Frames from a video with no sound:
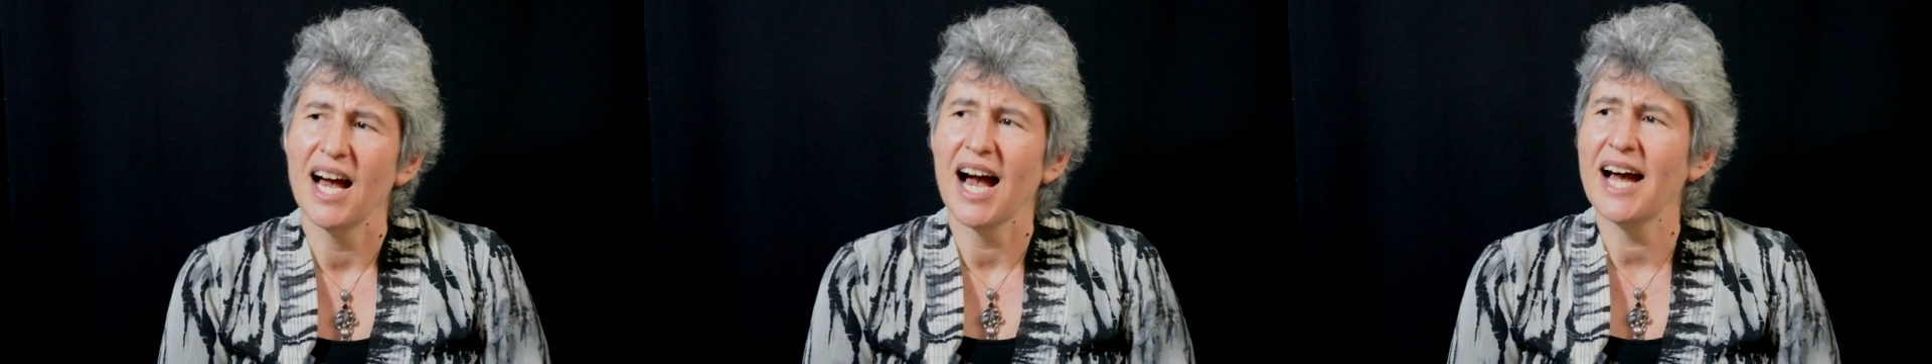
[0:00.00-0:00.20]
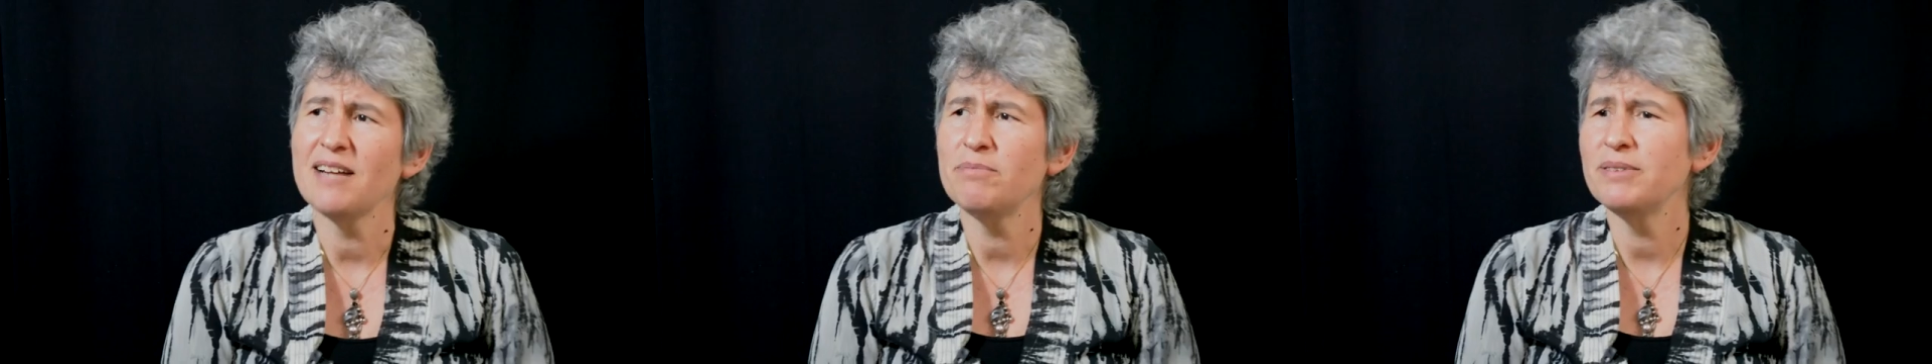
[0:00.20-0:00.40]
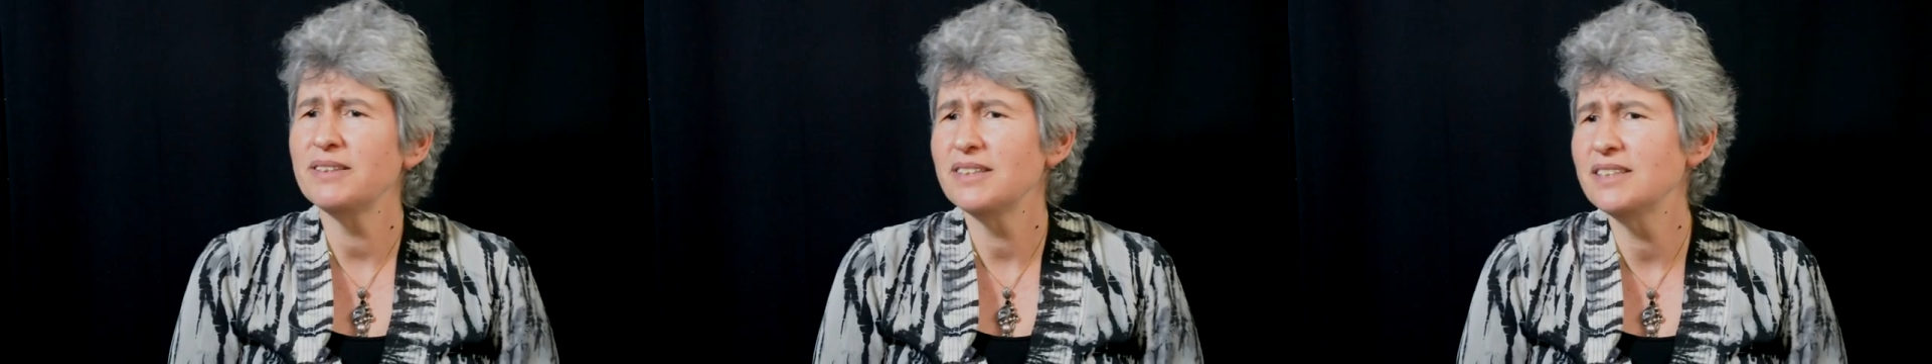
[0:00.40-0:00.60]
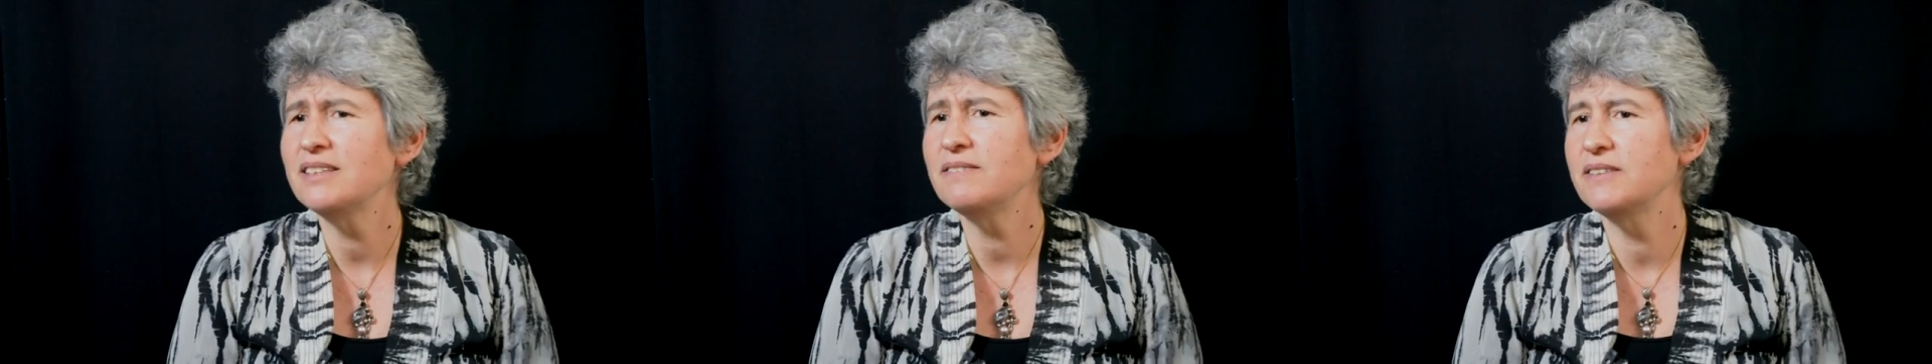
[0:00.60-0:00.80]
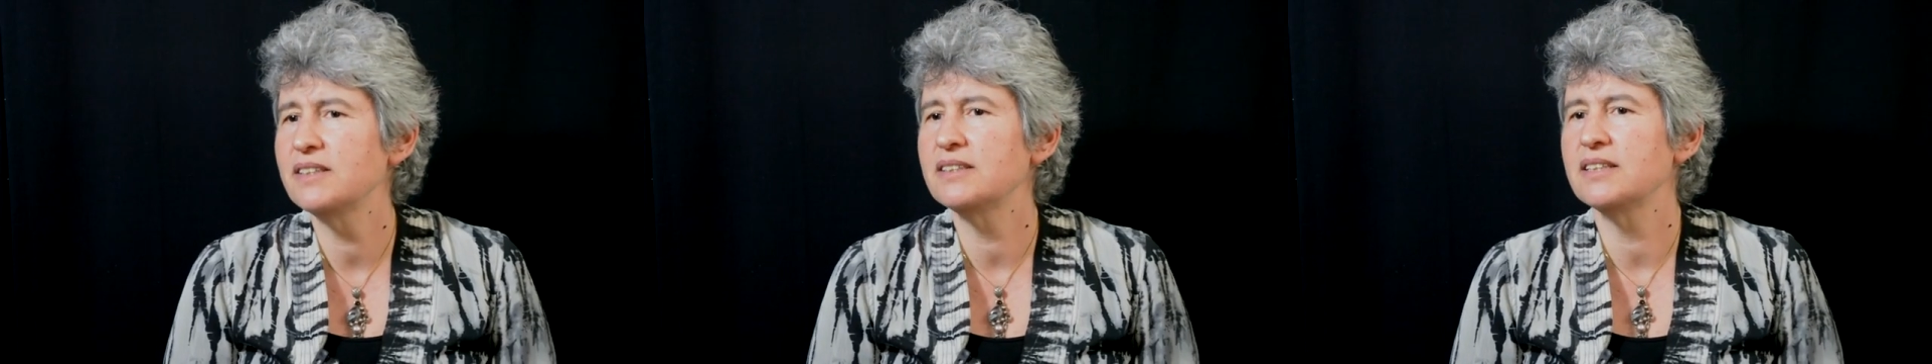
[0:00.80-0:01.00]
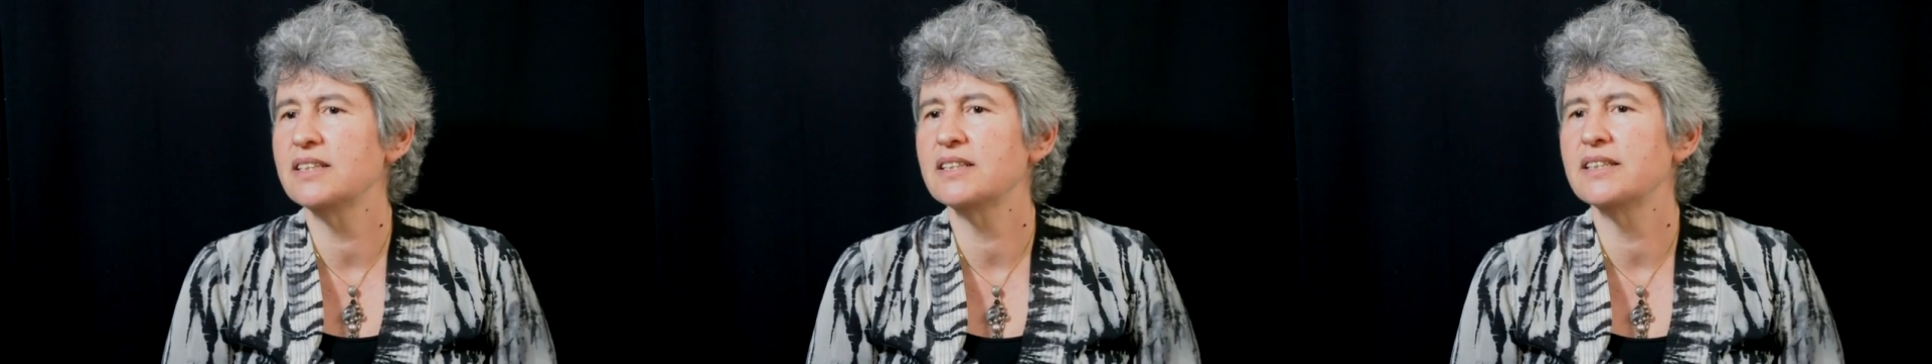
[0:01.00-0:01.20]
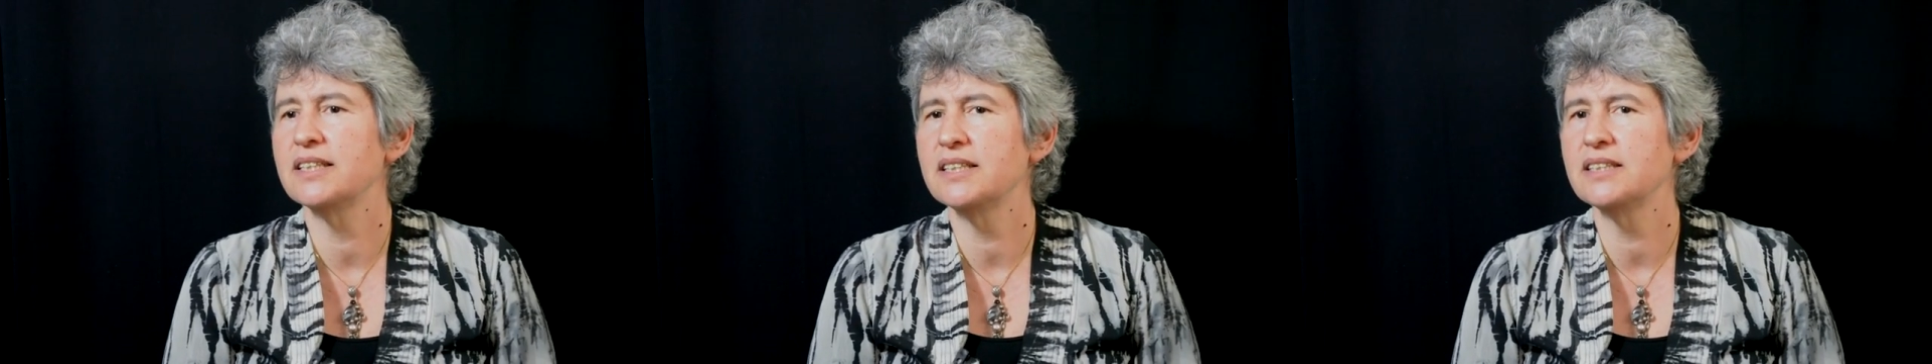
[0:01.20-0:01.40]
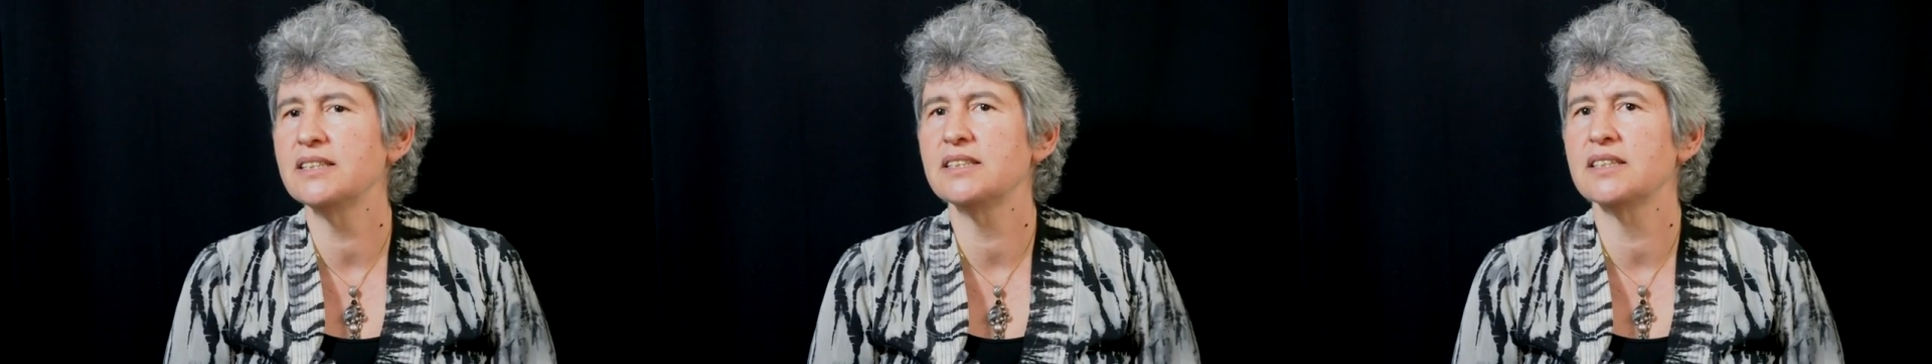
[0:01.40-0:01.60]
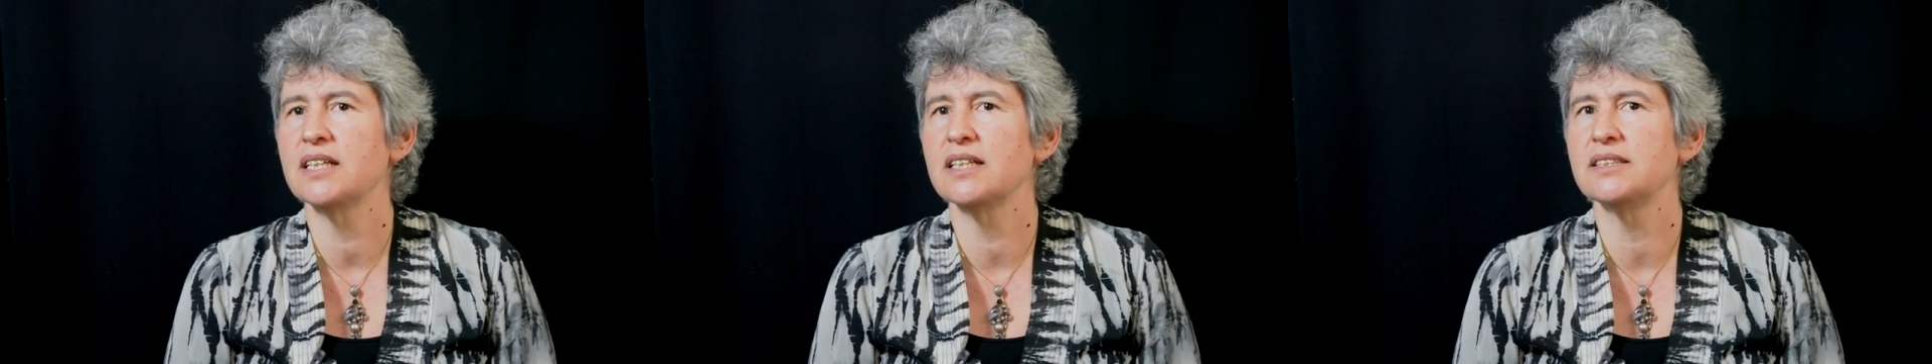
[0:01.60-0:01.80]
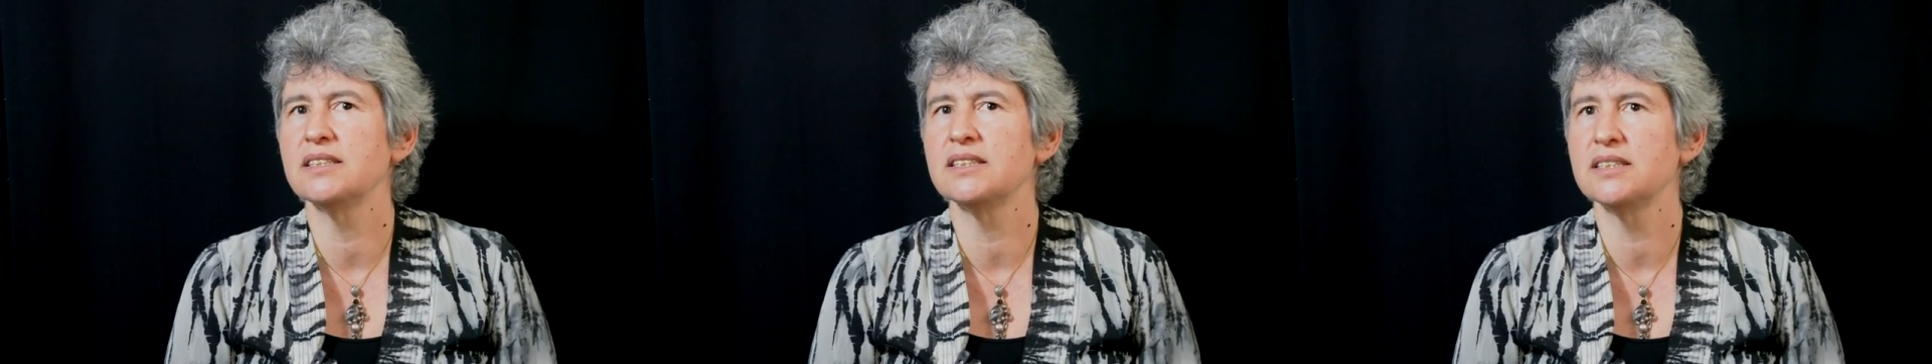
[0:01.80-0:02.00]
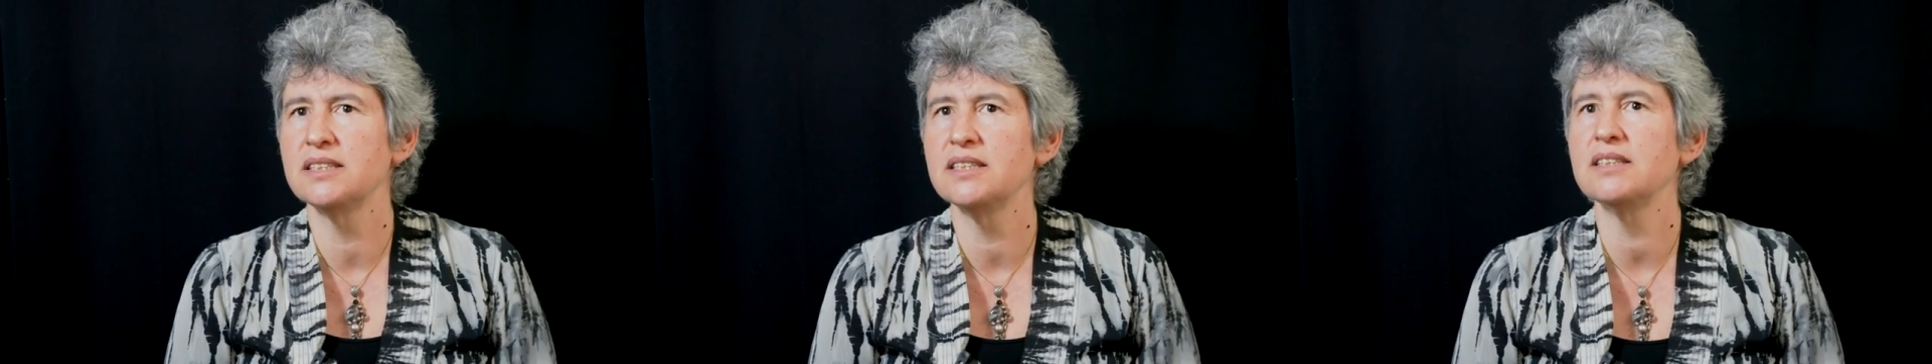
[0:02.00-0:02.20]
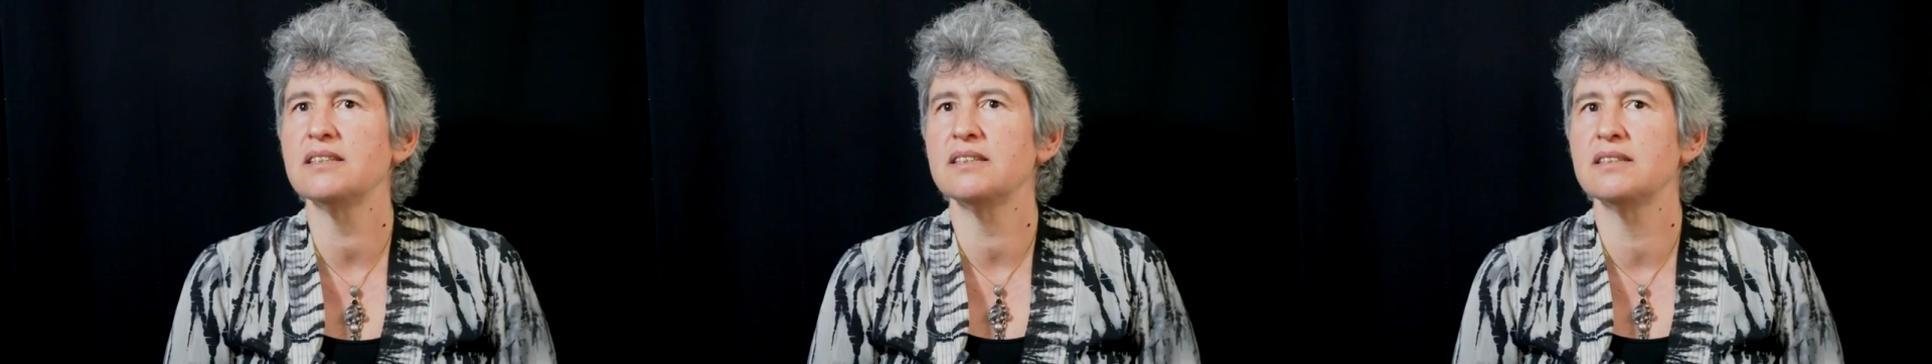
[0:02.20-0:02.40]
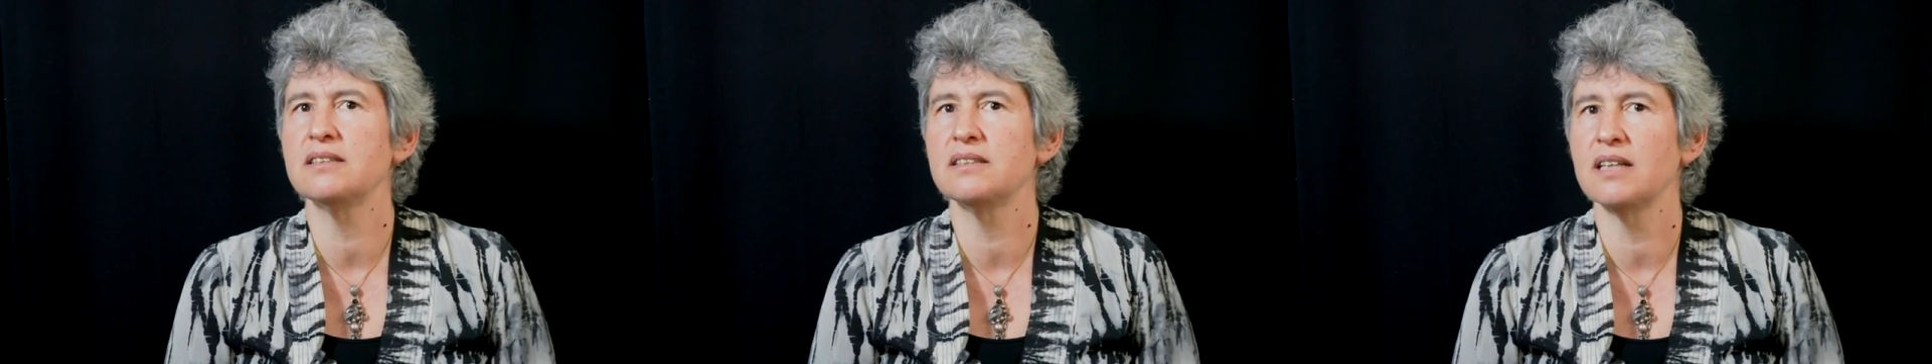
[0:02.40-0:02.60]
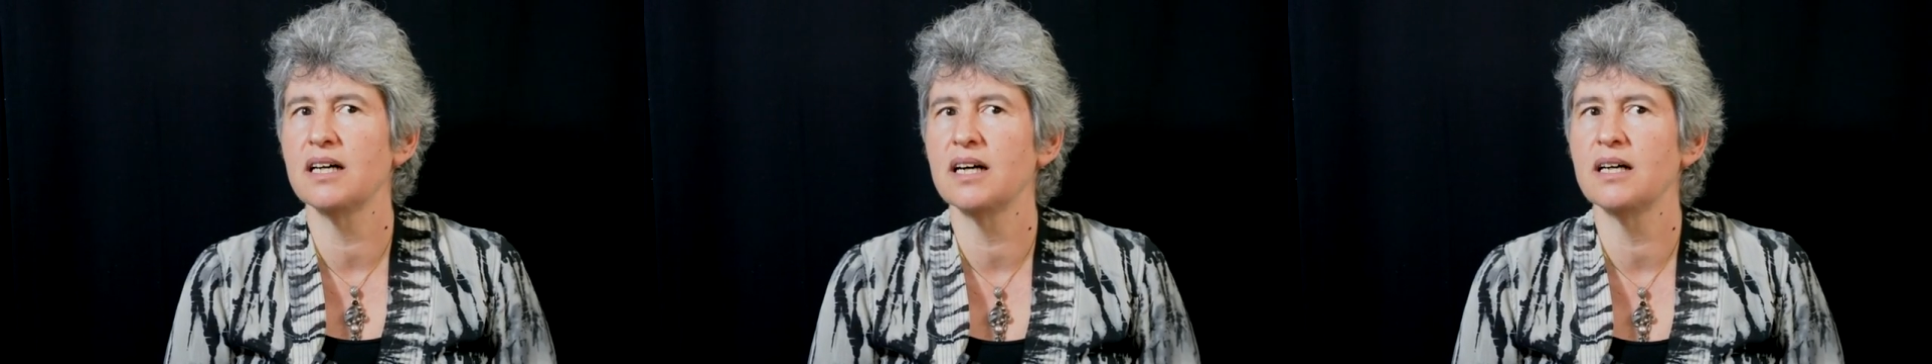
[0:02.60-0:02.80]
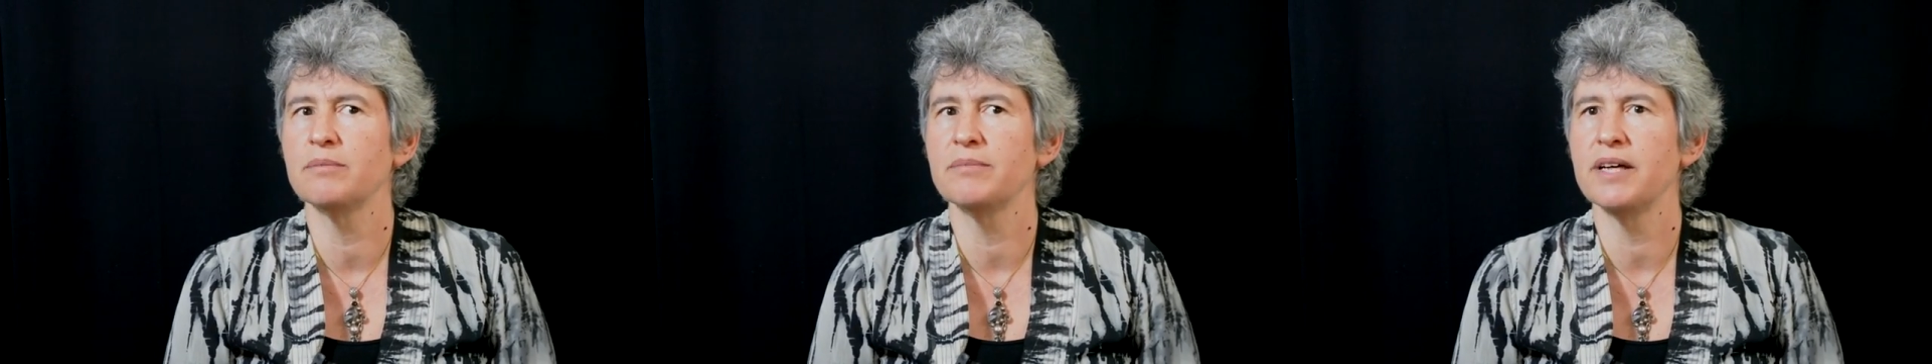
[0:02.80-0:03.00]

I believe that there is a distinct um,